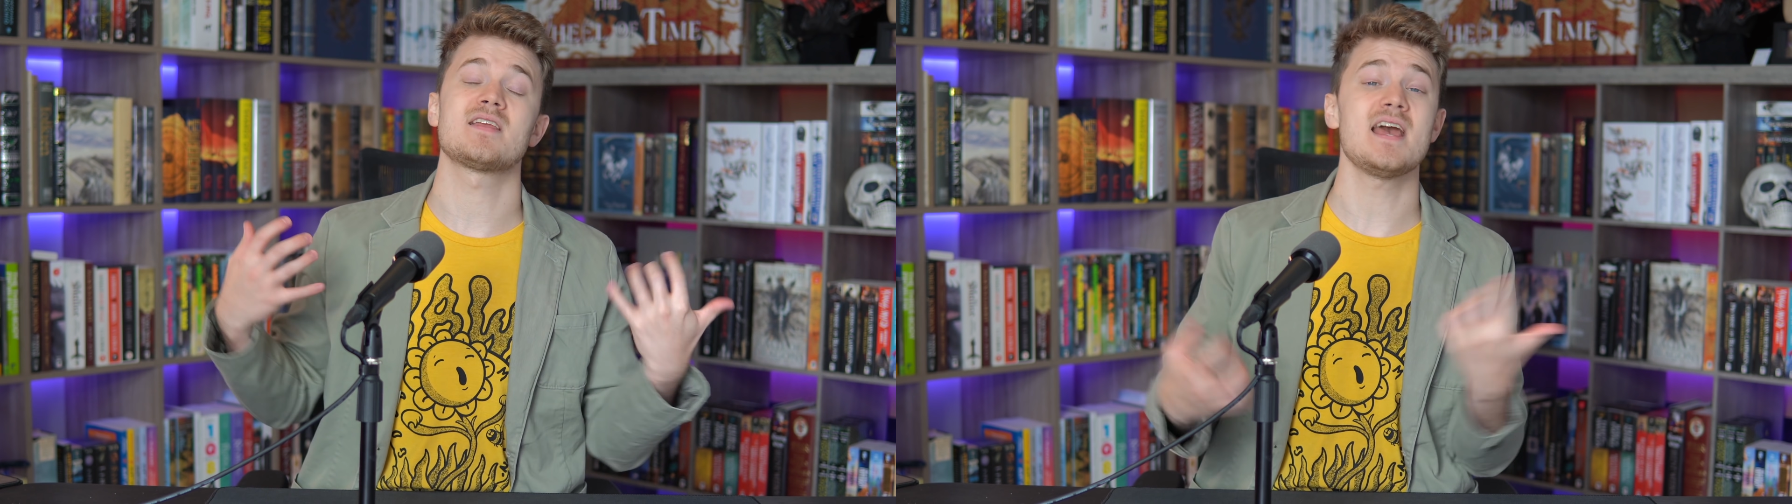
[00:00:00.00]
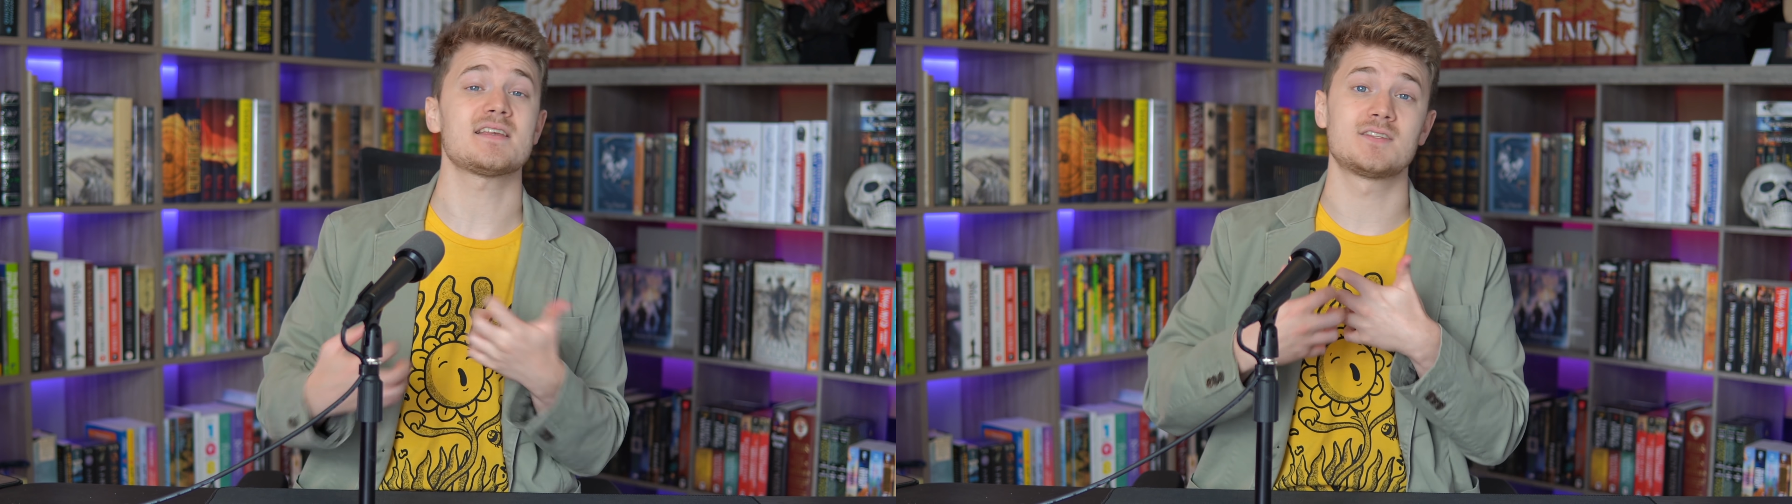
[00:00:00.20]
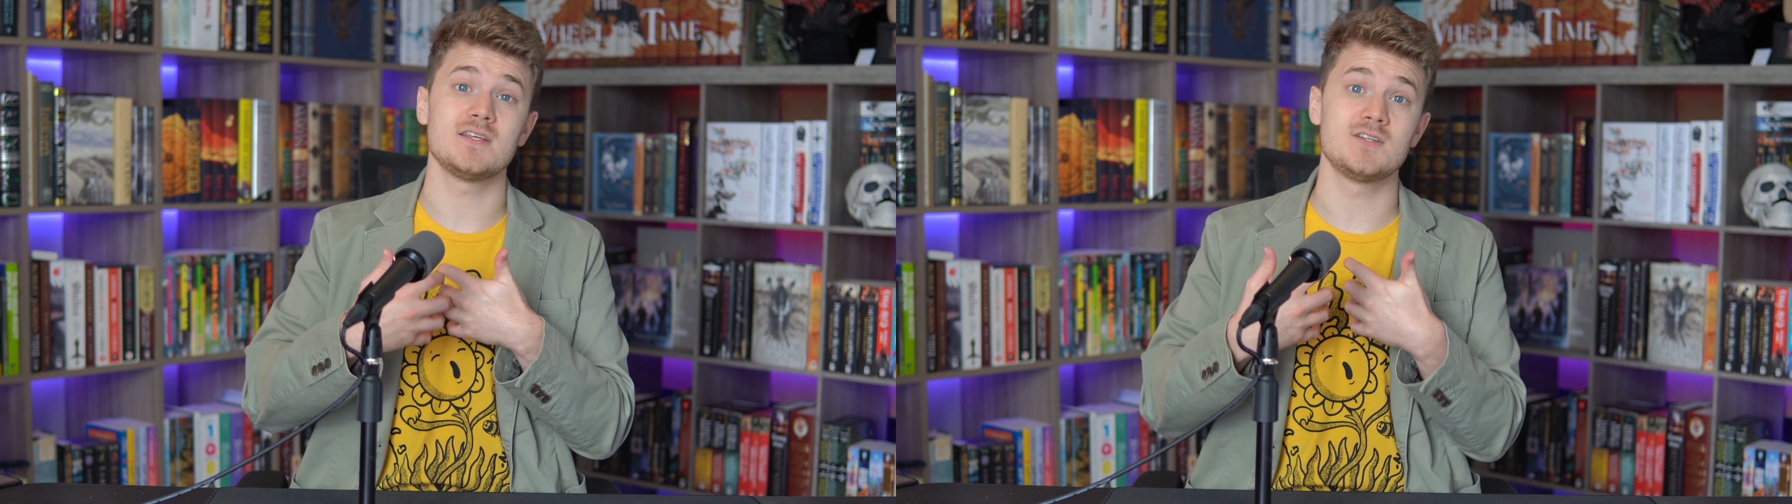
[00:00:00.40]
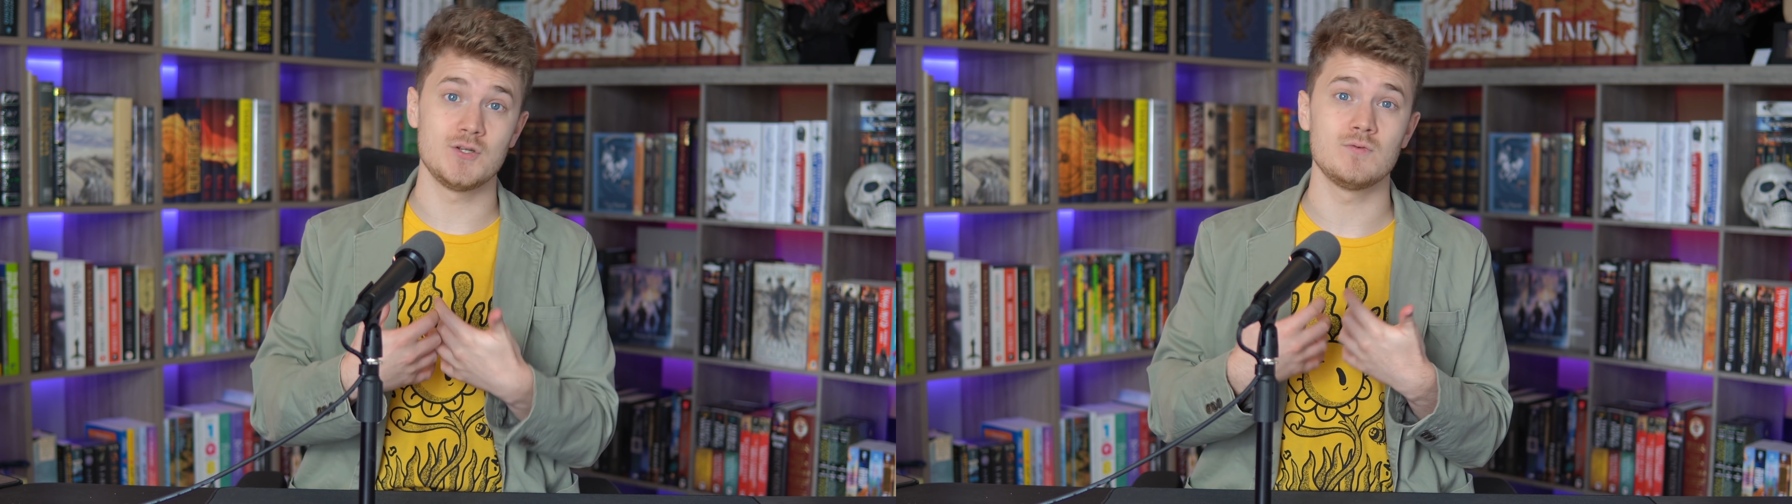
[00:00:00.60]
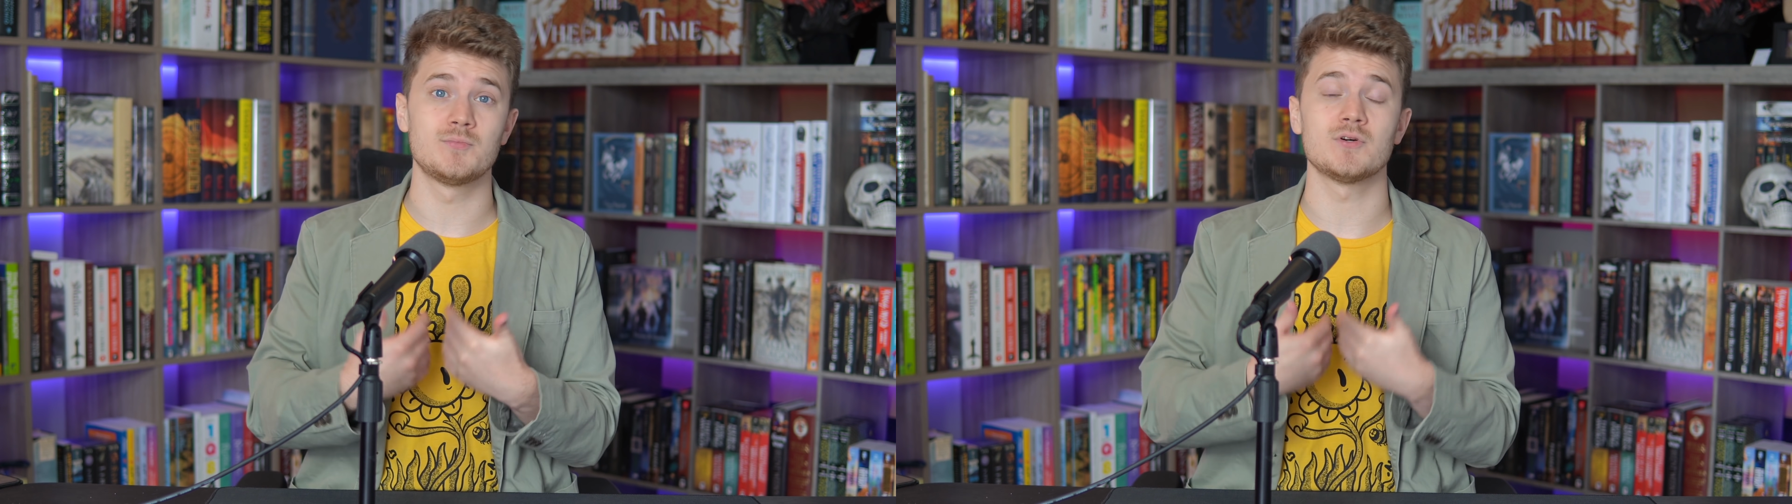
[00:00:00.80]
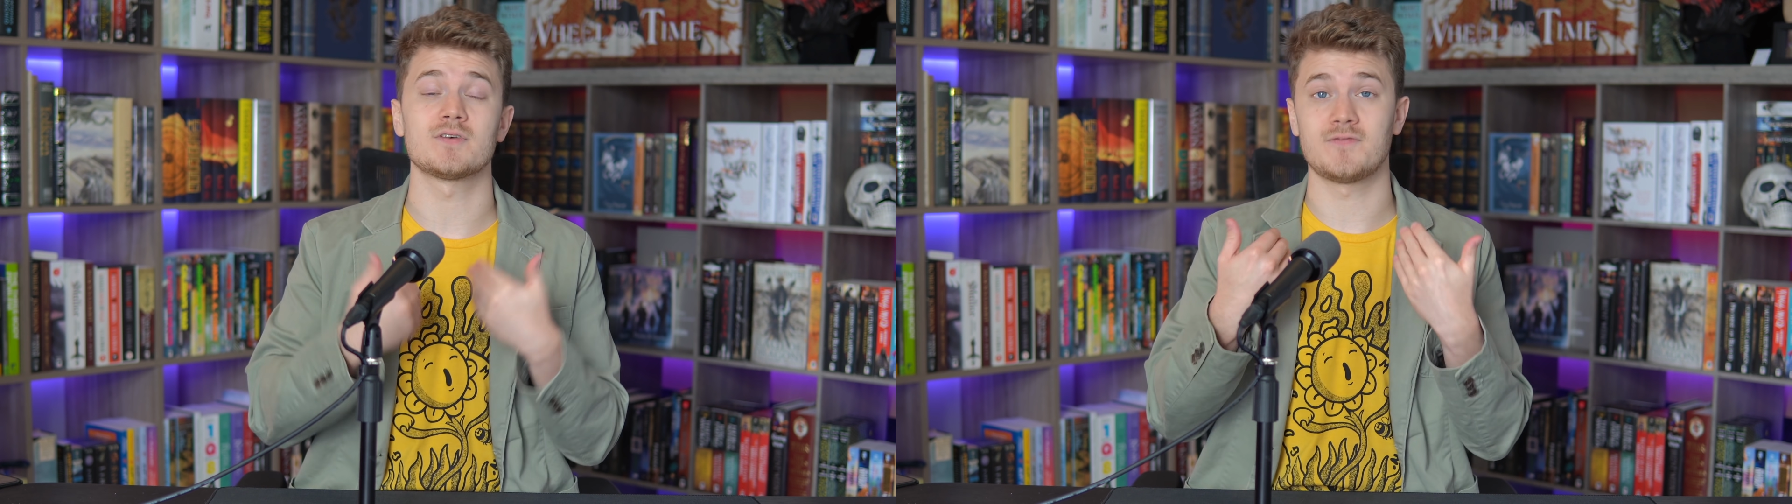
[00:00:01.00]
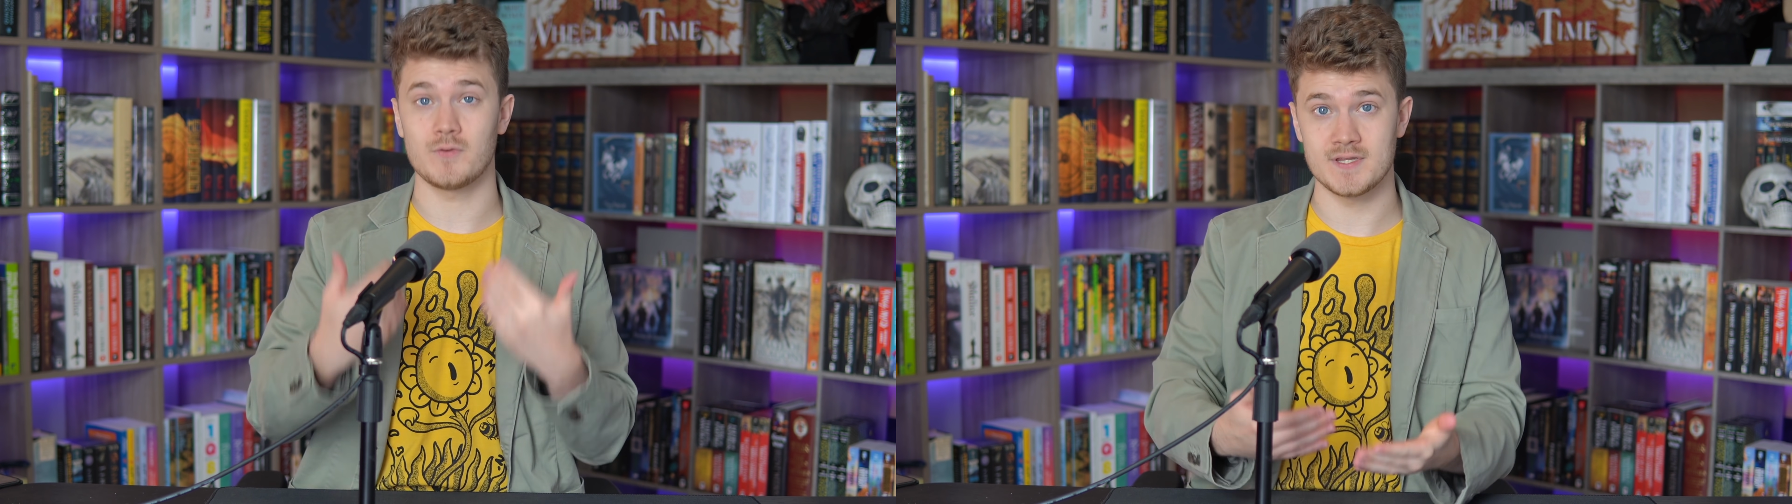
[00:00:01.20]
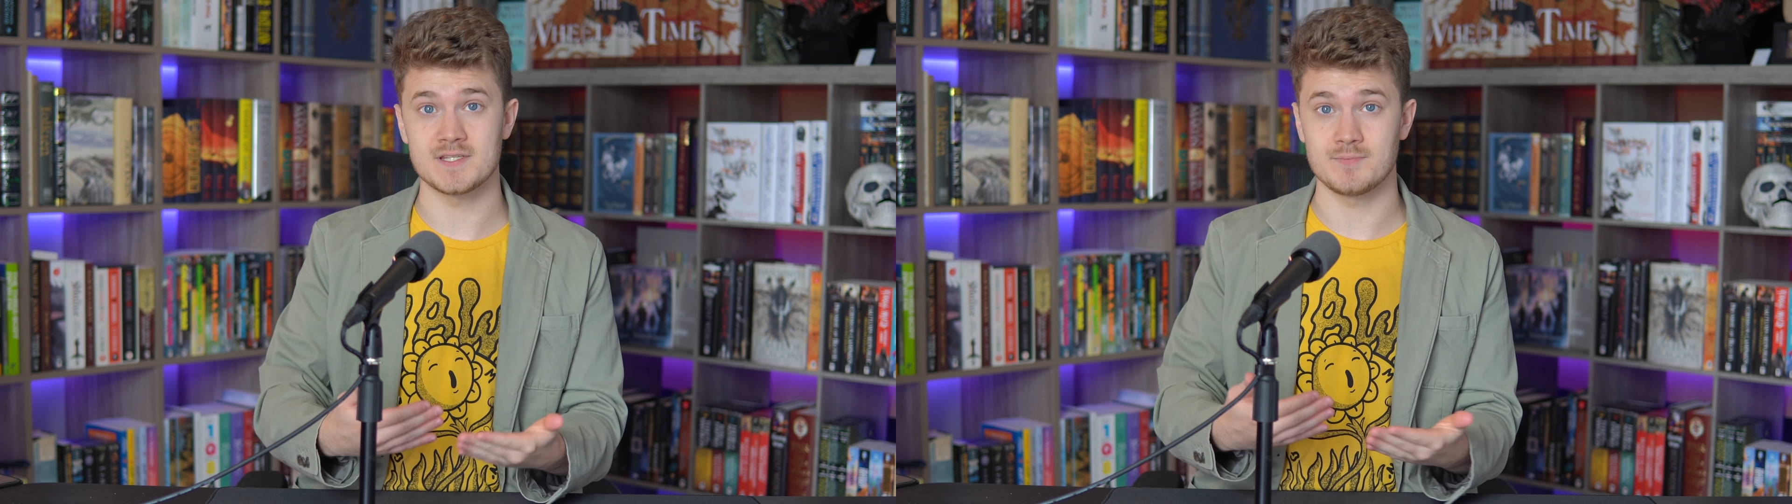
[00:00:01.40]
yes, the Dune book
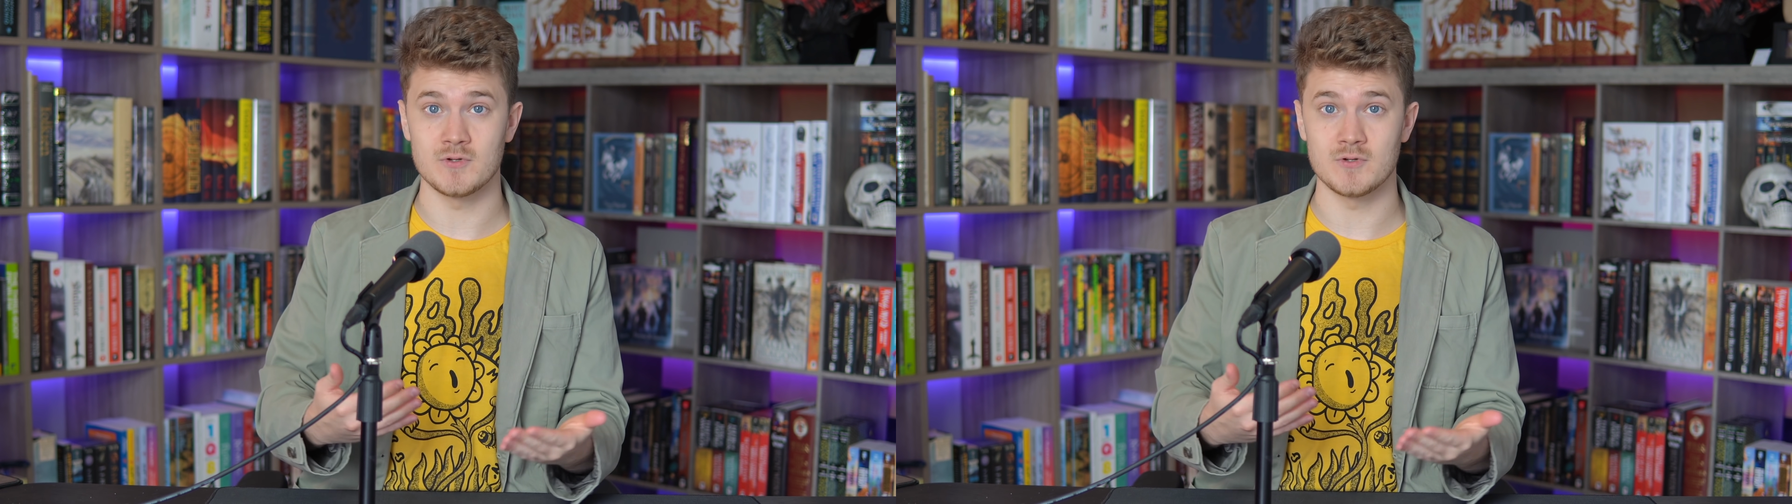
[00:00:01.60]
for these